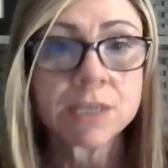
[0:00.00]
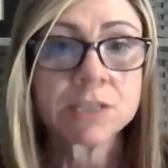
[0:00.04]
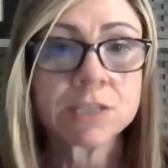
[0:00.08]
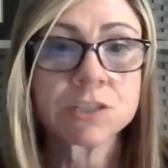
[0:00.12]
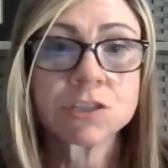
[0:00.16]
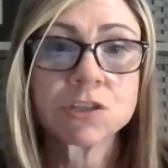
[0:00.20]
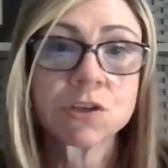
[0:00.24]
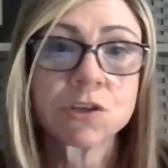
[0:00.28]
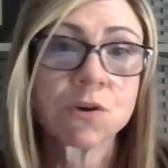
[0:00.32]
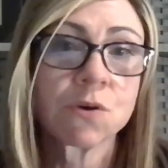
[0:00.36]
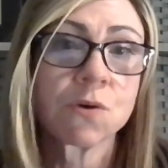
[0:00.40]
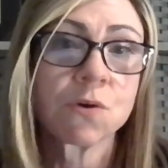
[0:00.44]

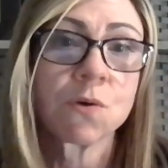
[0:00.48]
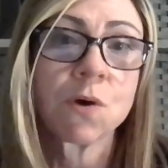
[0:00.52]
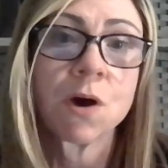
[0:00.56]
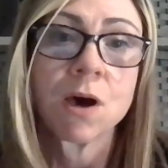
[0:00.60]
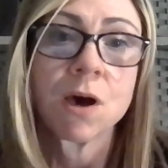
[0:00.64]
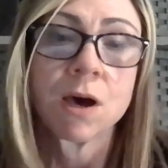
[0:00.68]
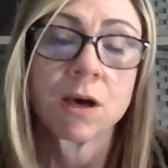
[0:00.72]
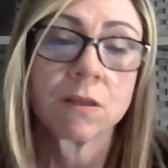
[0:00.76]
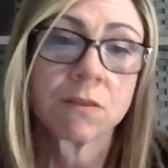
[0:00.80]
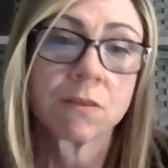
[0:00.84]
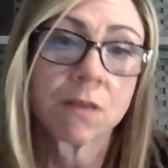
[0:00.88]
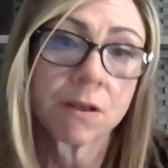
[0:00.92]
So
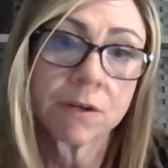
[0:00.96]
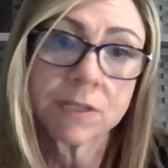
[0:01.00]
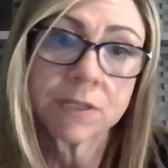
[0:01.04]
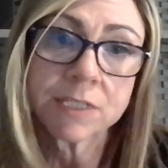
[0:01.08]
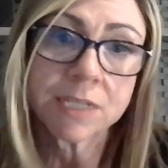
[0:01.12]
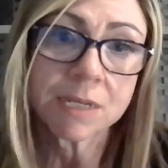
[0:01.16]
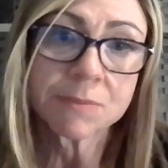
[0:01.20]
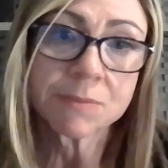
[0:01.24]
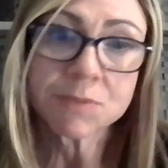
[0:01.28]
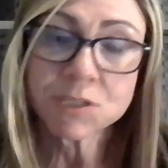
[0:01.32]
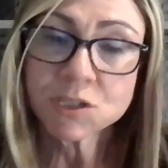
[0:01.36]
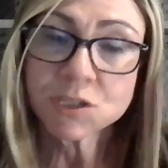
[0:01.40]
a lot of
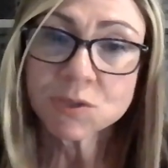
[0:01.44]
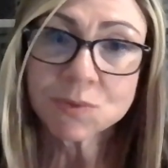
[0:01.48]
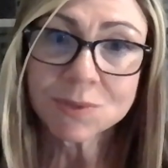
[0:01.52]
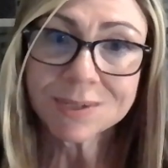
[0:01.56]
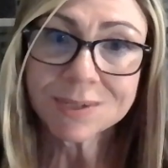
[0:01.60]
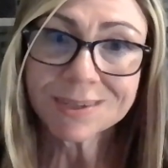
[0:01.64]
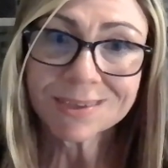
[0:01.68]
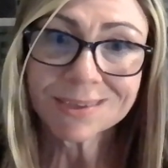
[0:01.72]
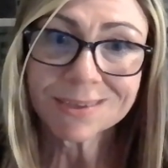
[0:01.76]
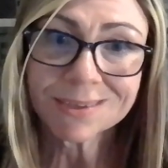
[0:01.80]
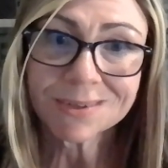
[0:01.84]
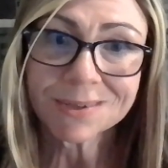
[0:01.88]
times too,
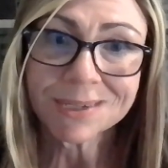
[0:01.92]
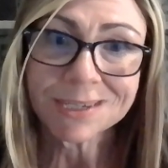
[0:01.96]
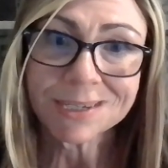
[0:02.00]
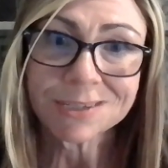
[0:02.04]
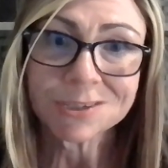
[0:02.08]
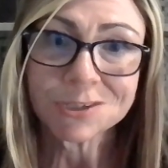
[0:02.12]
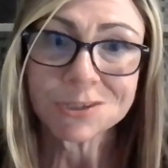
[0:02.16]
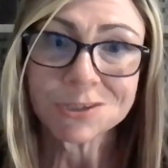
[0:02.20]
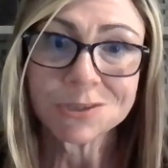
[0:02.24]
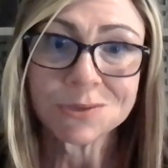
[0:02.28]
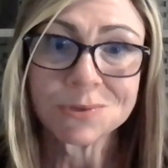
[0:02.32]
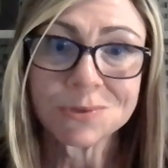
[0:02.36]
another
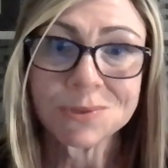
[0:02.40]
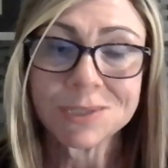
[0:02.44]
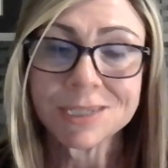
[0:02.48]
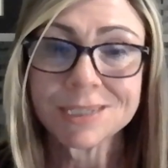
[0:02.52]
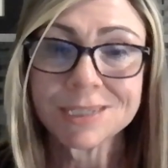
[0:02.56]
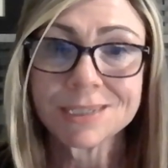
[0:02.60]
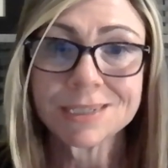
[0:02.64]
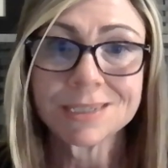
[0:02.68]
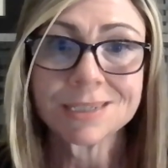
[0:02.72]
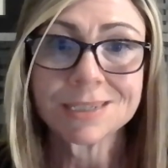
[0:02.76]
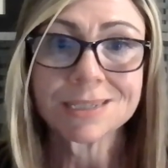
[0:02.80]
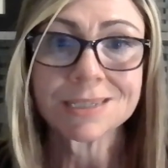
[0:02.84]
issue
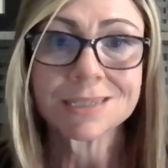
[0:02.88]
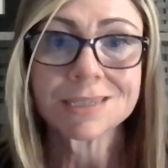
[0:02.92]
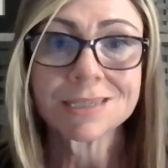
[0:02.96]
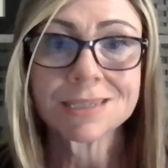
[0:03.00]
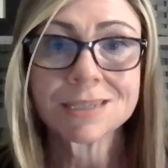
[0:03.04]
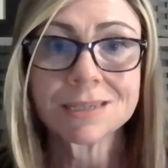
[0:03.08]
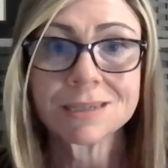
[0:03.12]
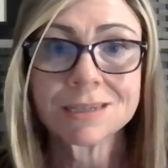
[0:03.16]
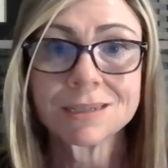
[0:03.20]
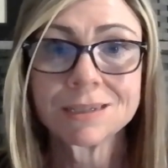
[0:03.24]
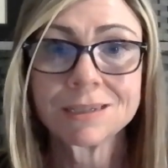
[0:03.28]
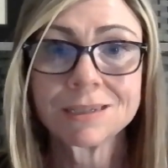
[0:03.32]

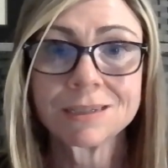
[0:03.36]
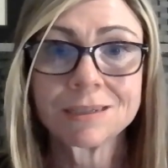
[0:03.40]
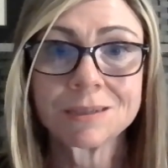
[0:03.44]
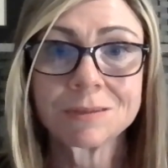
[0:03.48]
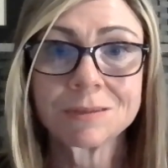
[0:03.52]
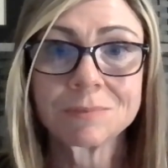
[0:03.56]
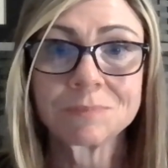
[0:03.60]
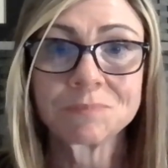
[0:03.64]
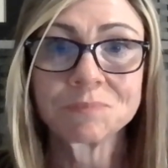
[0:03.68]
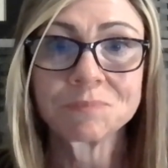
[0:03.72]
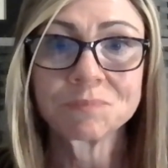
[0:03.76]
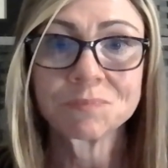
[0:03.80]
is
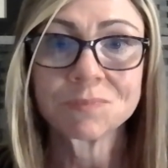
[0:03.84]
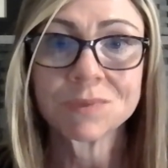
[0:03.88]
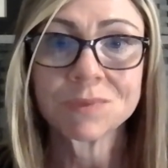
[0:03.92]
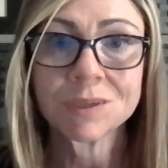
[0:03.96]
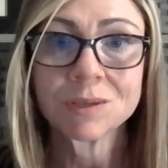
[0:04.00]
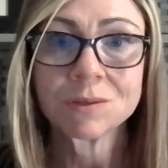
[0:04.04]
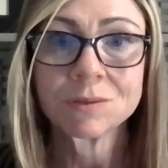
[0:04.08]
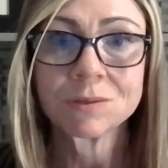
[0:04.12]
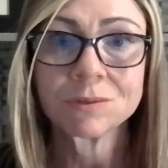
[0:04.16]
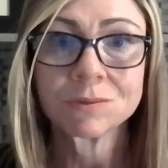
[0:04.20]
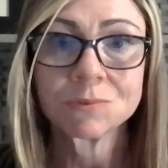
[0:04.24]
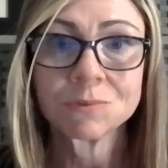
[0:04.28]

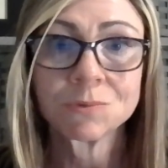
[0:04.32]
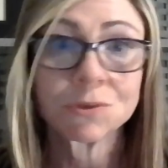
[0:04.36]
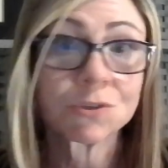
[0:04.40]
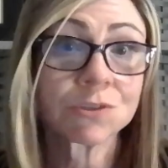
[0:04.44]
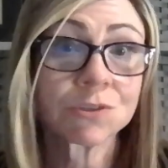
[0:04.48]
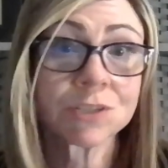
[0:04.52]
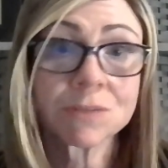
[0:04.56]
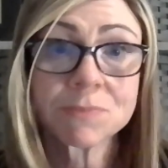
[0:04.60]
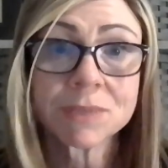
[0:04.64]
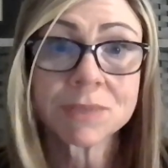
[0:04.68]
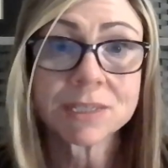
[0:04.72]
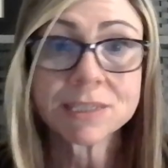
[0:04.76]
what are
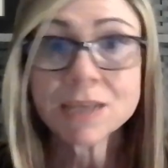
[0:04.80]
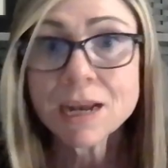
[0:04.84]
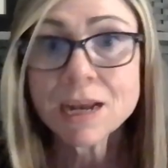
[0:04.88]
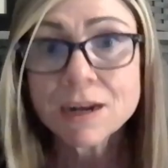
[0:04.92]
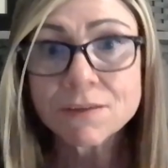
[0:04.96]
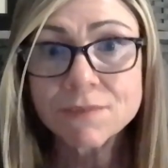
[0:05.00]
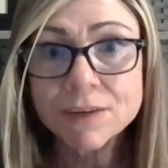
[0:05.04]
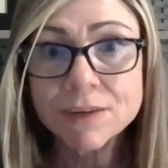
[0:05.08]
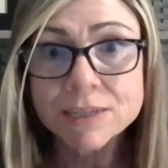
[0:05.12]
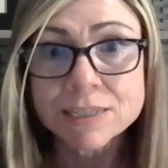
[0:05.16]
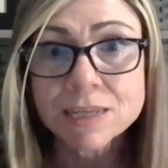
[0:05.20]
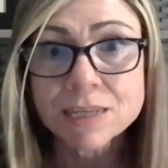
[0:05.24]
some of the side
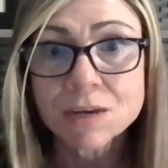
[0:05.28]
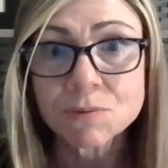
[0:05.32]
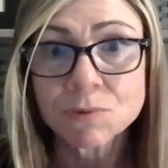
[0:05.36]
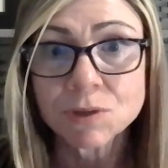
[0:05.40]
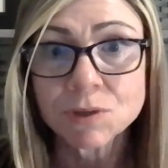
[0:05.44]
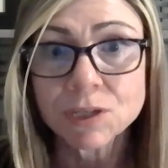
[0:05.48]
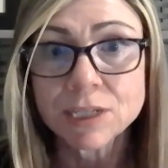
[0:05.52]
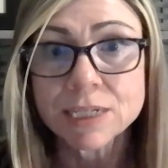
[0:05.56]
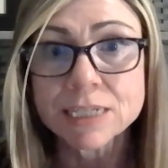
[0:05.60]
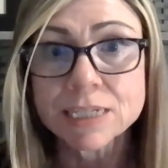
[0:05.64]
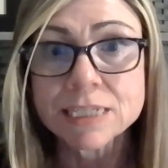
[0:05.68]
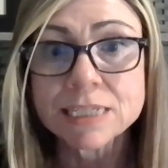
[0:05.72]
effects that we're
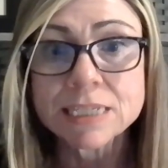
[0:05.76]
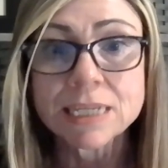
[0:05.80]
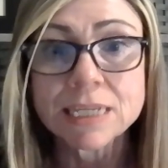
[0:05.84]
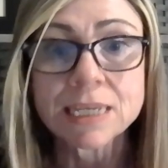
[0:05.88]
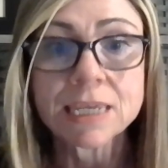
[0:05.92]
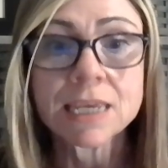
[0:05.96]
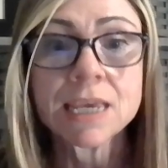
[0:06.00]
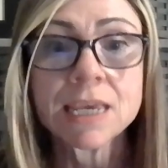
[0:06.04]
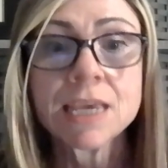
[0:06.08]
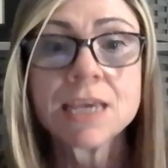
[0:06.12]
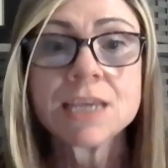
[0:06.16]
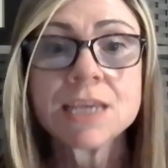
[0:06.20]
going to
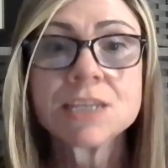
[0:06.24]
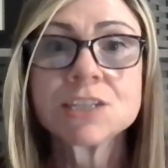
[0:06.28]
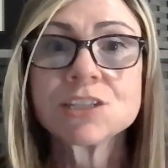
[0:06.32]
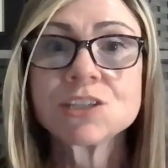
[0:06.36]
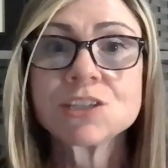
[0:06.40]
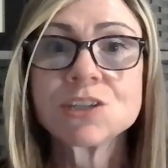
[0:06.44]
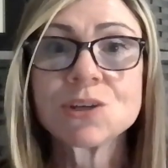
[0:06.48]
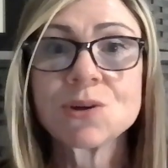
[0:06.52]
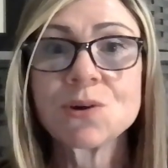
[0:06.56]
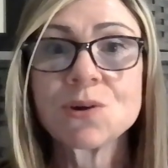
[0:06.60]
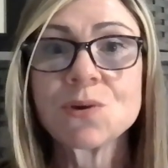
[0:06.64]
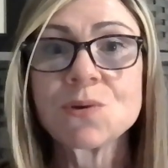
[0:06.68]
see?
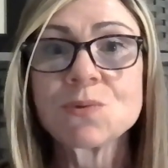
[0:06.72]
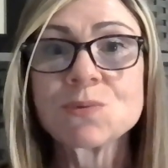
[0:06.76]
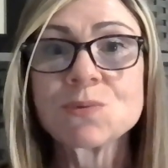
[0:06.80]
So